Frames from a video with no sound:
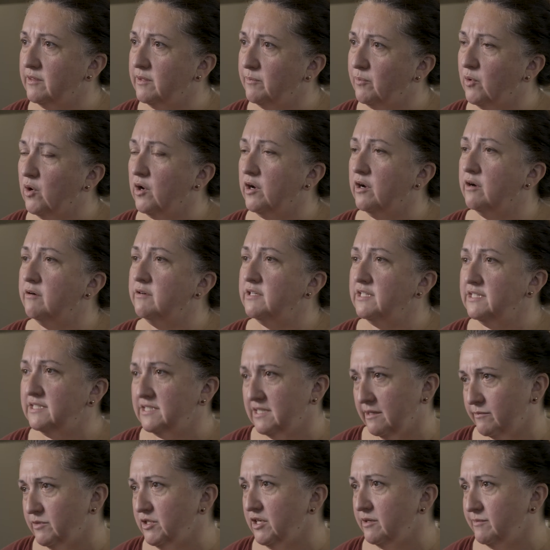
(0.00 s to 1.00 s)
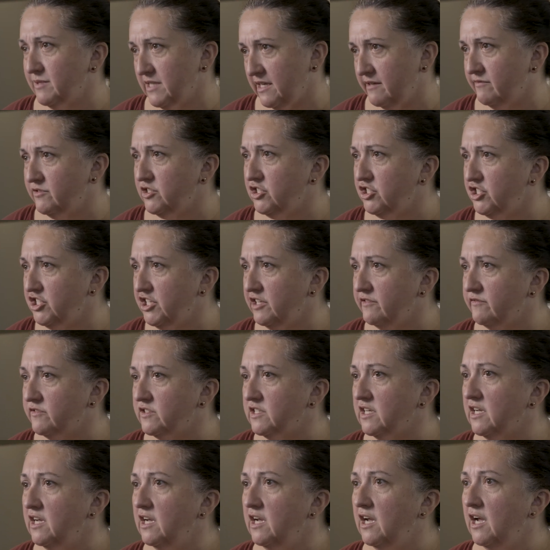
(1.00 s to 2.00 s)
the priorities sometimes have to
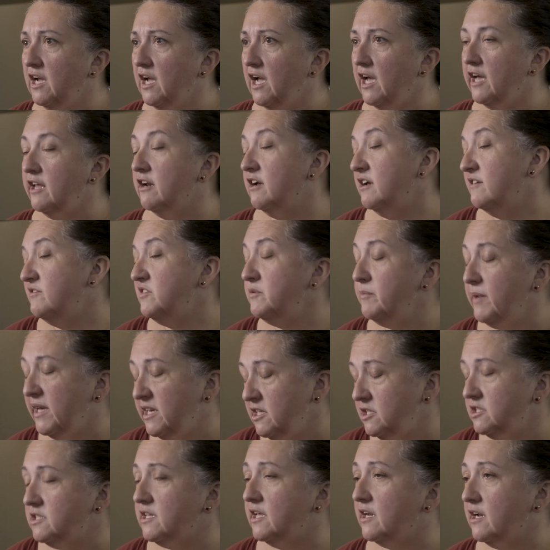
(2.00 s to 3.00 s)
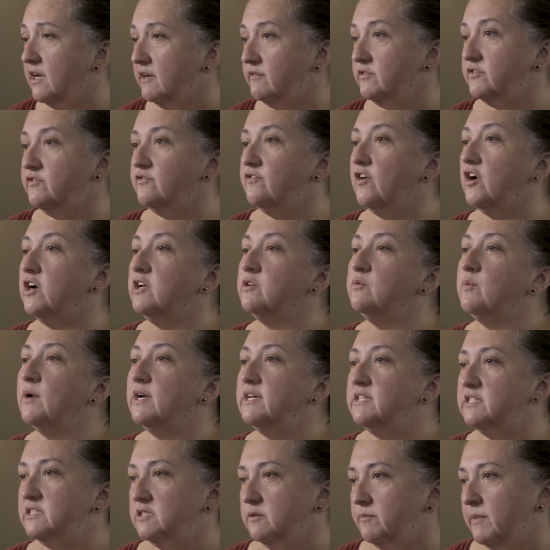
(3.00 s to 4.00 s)
shift, and I have to manage that. I have to find
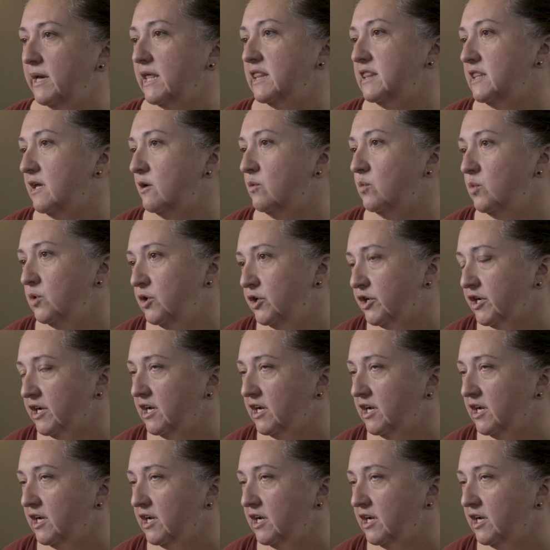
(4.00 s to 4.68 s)
ways to make that work.